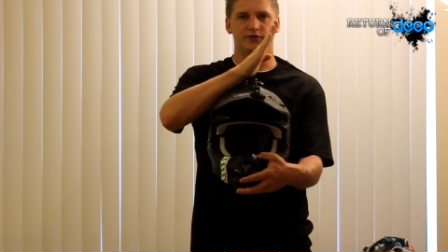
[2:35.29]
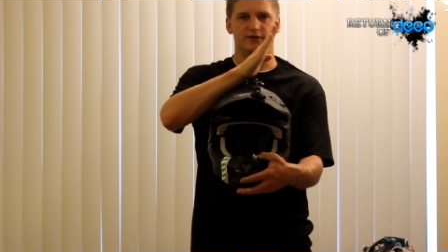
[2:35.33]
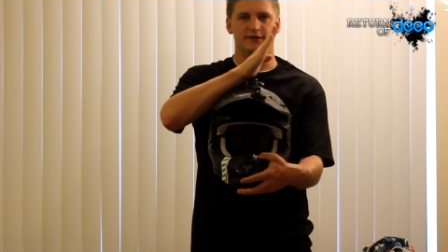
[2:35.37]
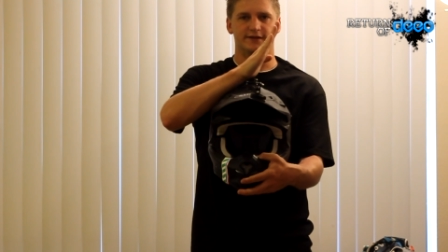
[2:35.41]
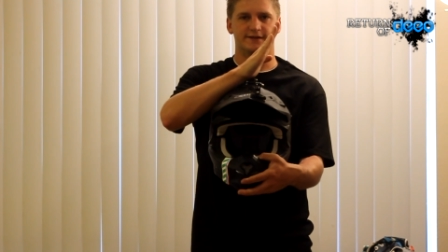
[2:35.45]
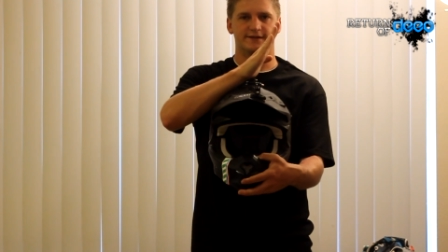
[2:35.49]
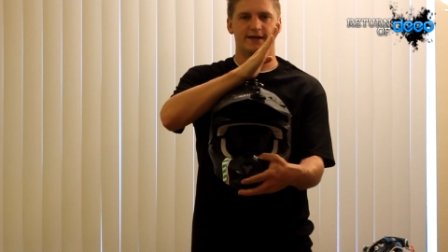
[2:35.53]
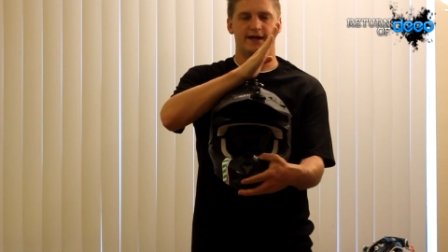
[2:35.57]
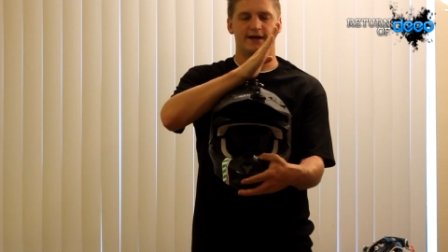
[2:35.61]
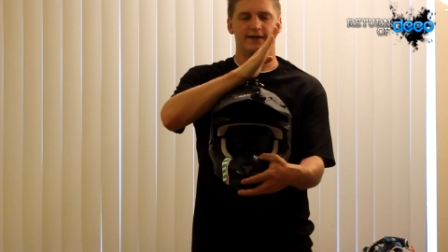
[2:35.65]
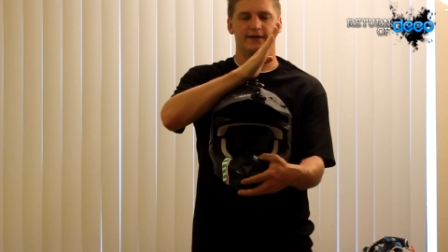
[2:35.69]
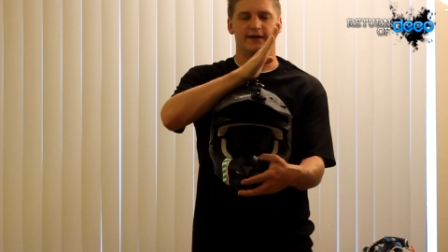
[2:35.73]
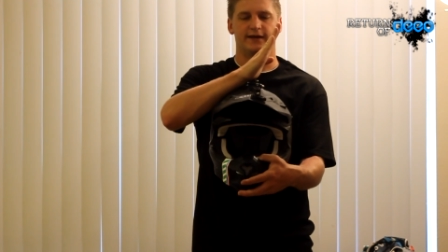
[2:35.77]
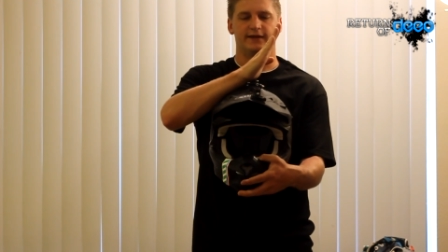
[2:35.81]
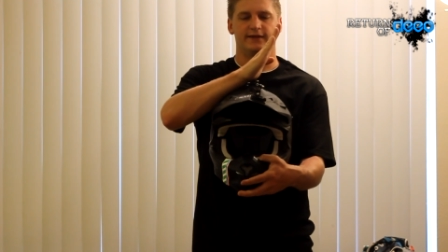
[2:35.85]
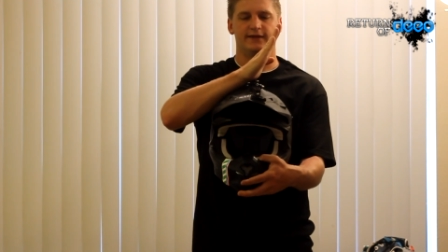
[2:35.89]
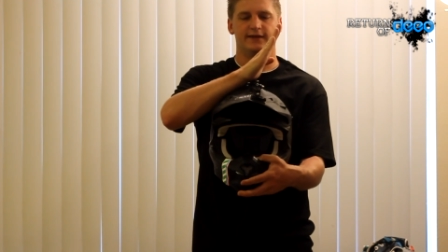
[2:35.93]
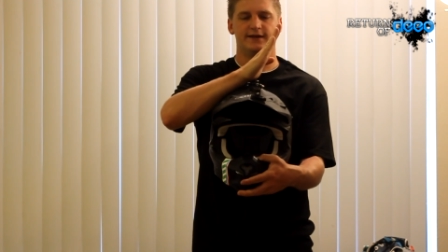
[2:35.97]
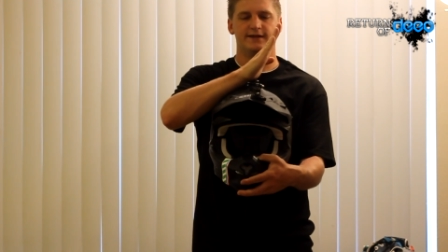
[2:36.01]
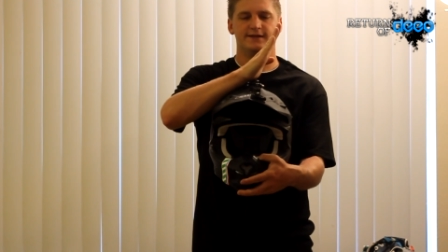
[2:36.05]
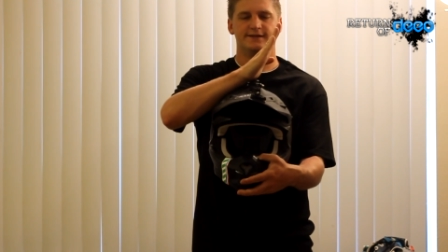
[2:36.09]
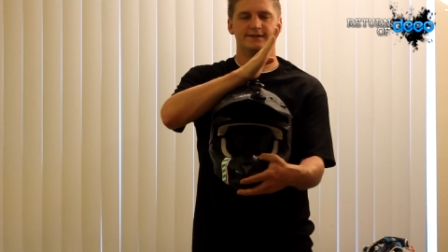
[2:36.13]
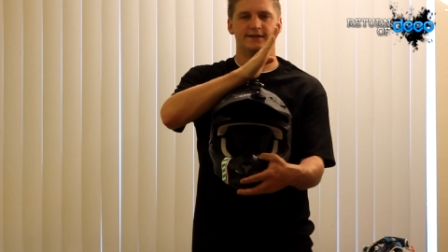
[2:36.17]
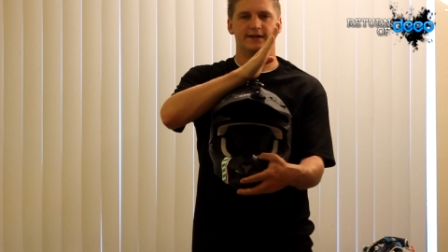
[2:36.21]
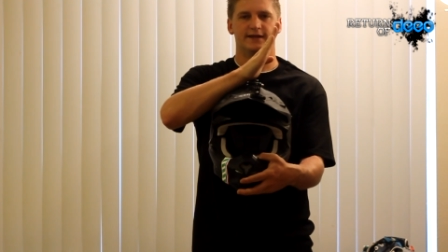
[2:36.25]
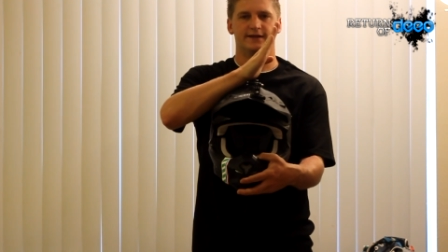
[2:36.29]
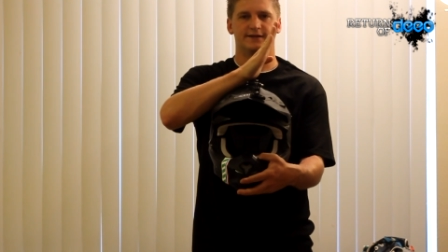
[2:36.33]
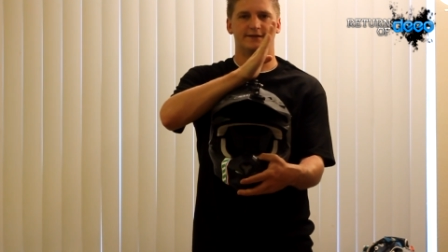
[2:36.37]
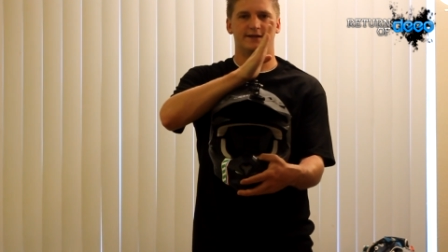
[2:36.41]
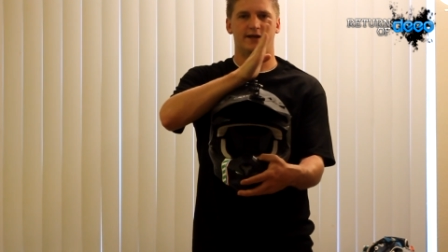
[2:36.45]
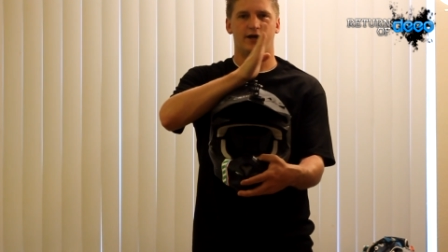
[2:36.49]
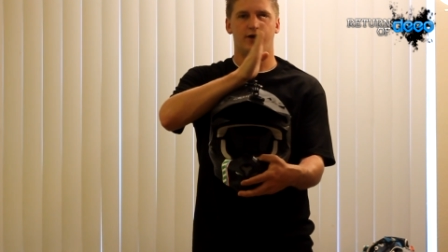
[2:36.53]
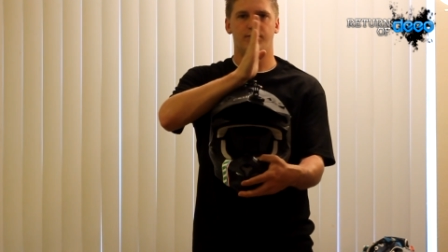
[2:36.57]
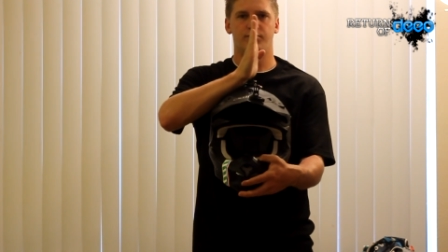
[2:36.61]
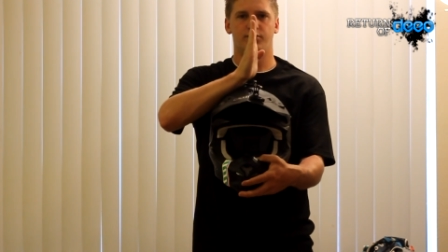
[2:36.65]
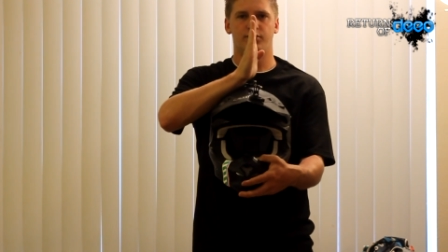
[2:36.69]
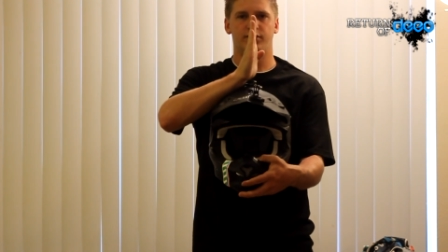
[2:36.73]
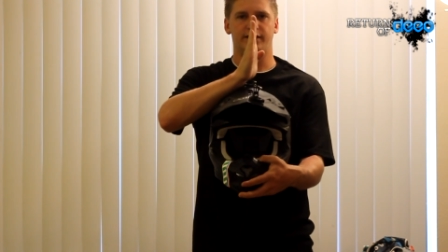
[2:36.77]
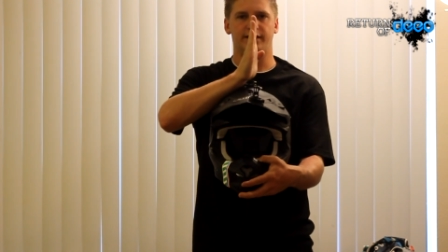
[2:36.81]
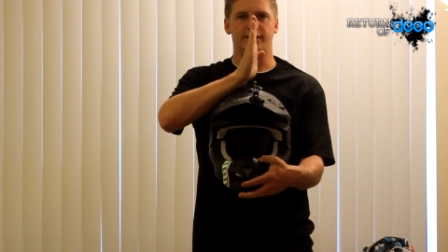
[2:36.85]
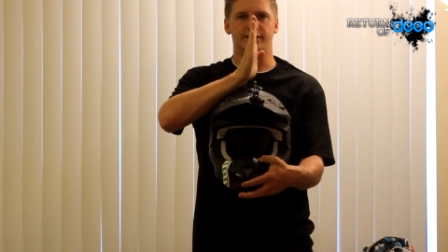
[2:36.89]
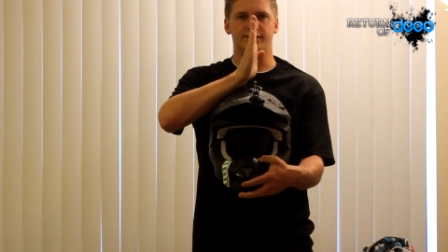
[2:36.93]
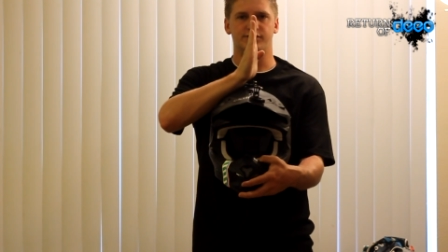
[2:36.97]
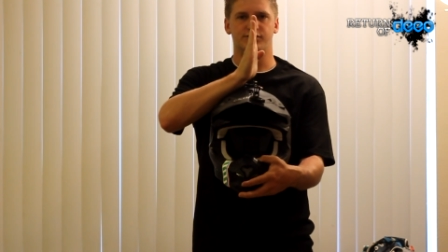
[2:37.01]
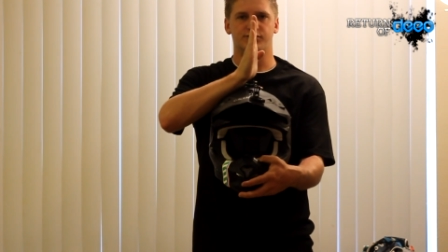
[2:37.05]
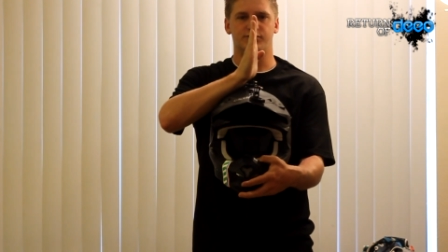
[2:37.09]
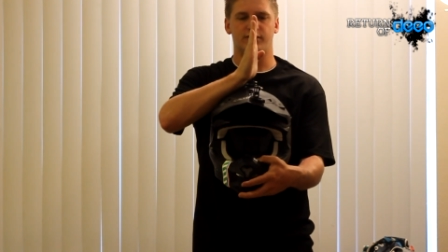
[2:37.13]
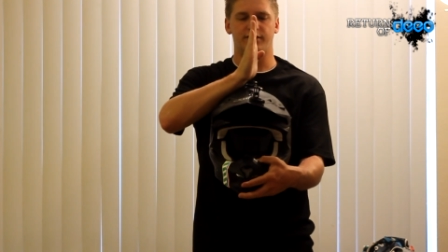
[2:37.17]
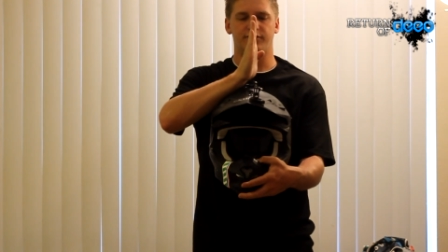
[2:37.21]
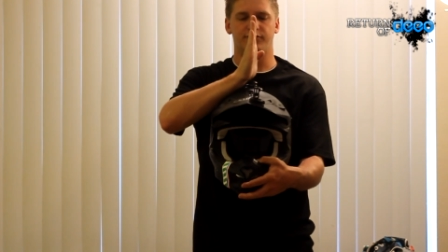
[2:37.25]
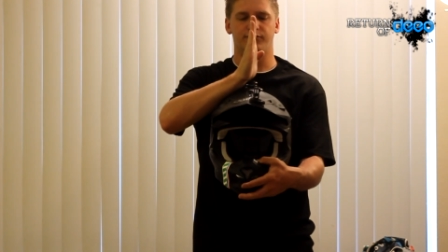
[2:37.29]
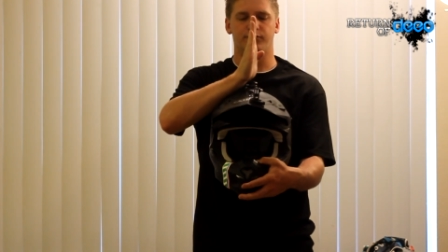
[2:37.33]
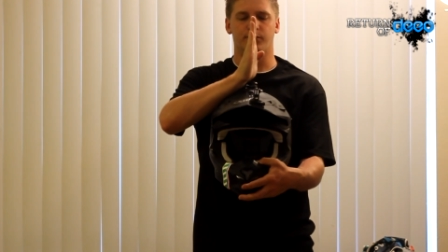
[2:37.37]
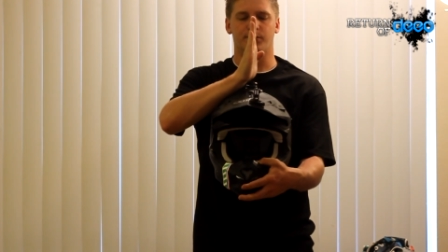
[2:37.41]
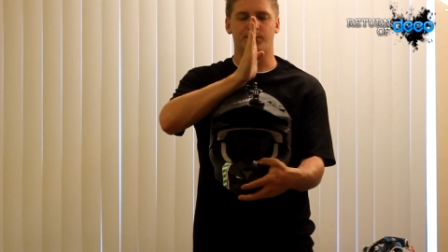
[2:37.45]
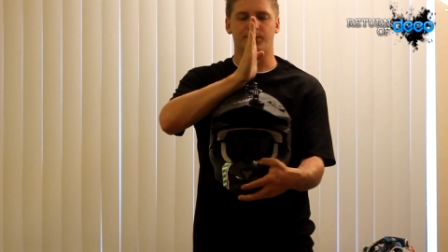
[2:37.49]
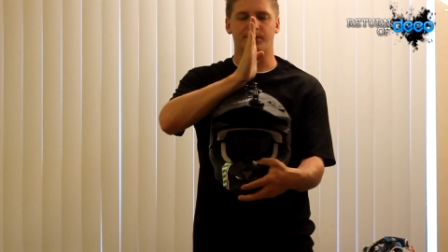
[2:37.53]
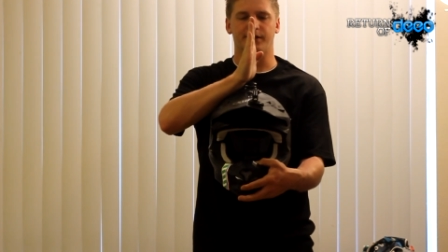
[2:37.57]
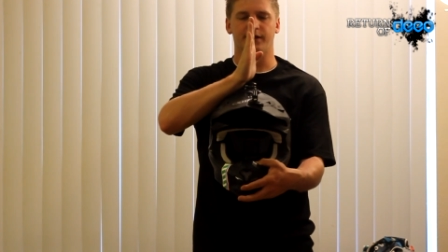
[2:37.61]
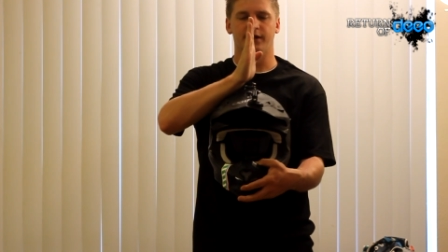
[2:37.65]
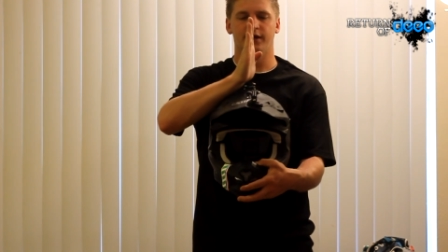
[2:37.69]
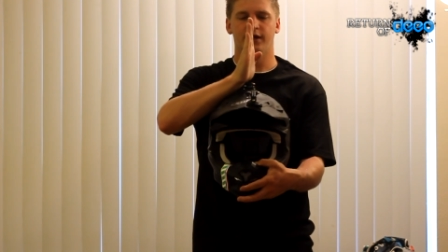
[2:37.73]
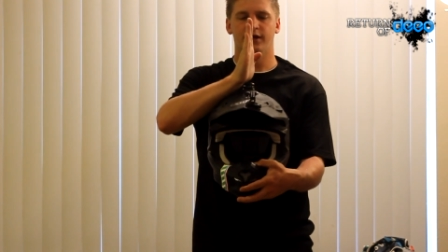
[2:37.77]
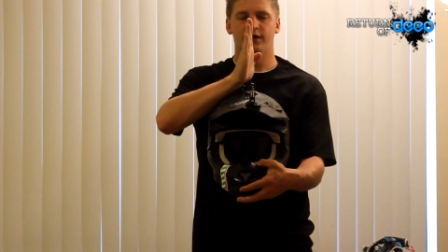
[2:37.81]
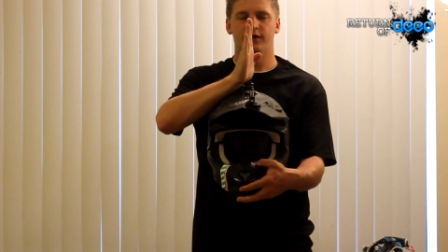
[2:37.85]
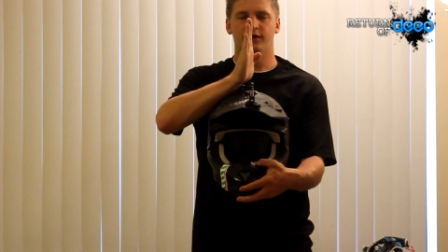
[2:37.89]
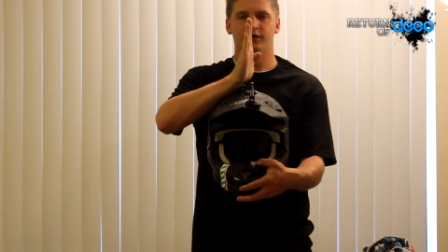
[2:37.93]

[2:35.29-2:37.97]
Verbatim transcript: to the side like this, it's now putting it straight forward.